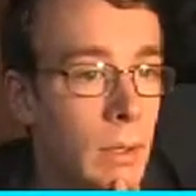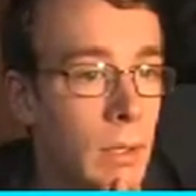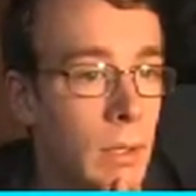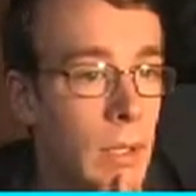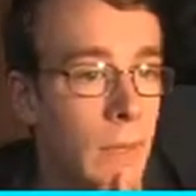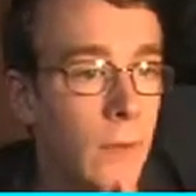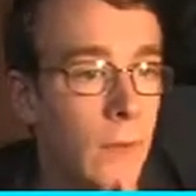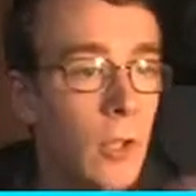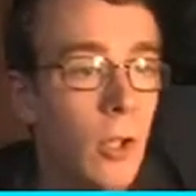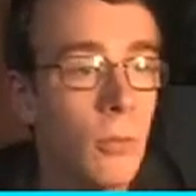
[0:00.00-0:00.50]

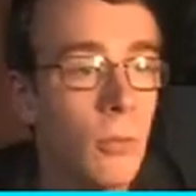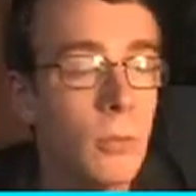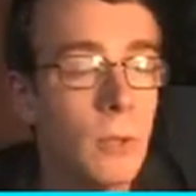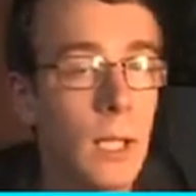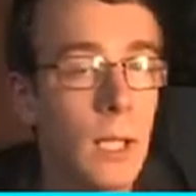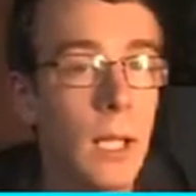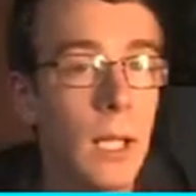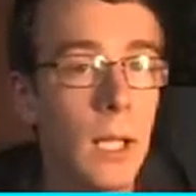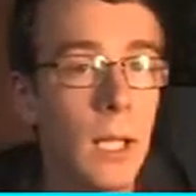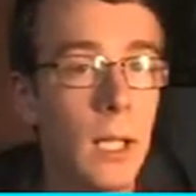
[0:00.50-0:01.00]
If he comes
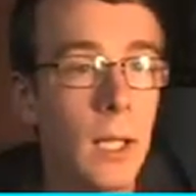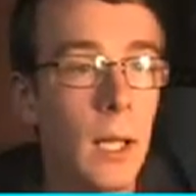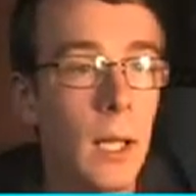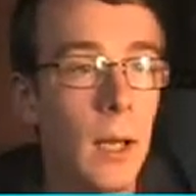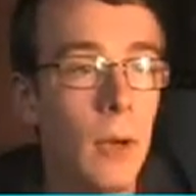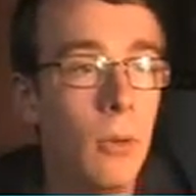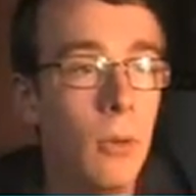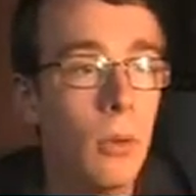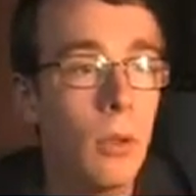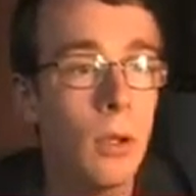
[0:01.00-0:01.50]
in here
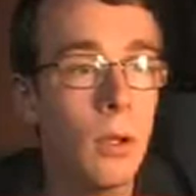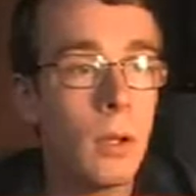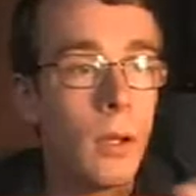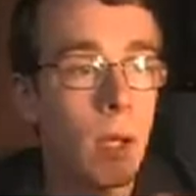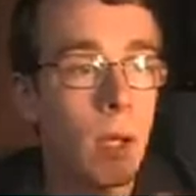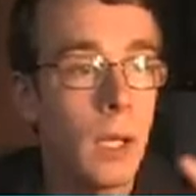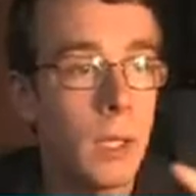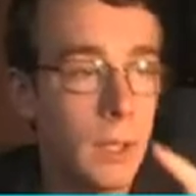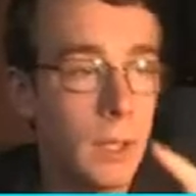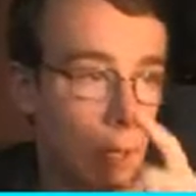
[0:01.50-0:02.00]
now
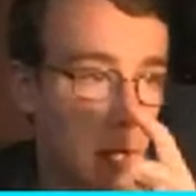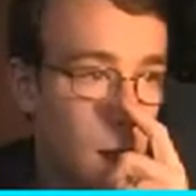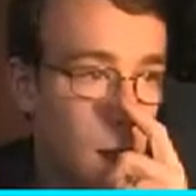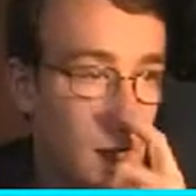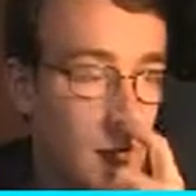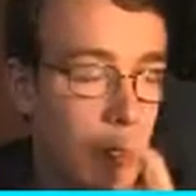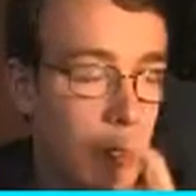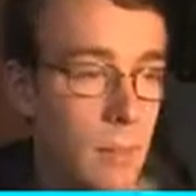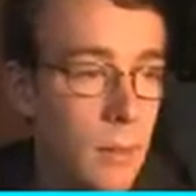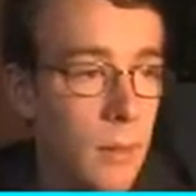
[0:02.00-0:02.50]
and he
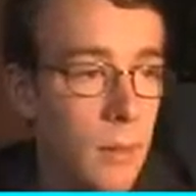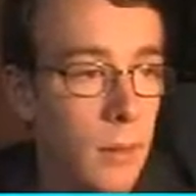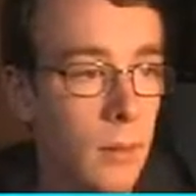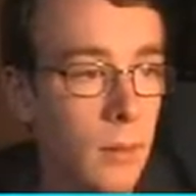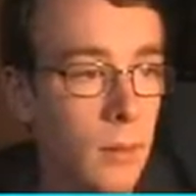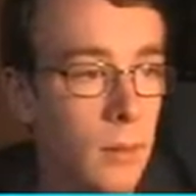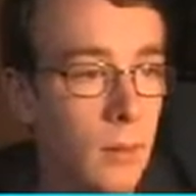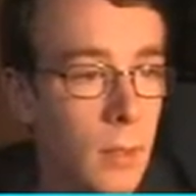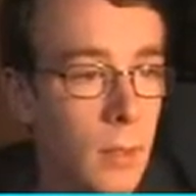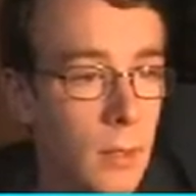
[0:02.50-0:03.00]
dies,
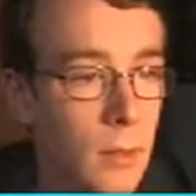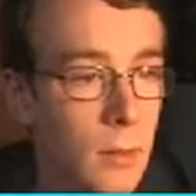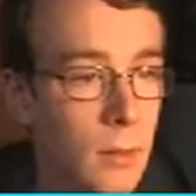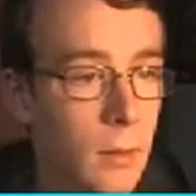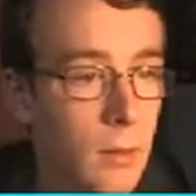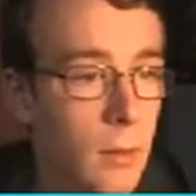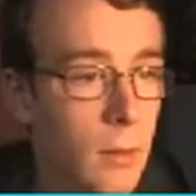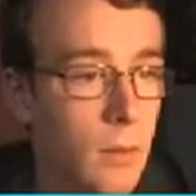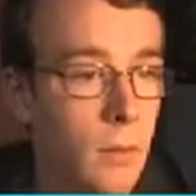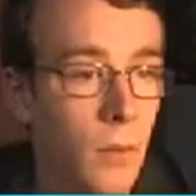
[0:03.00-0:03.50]
it's
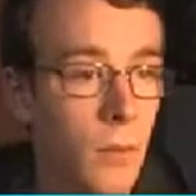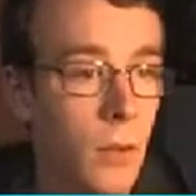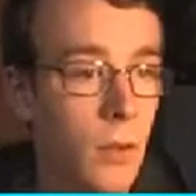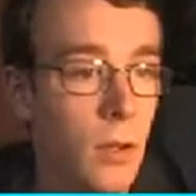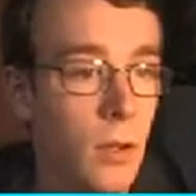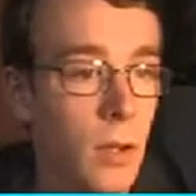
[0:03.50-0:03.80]
just fucked.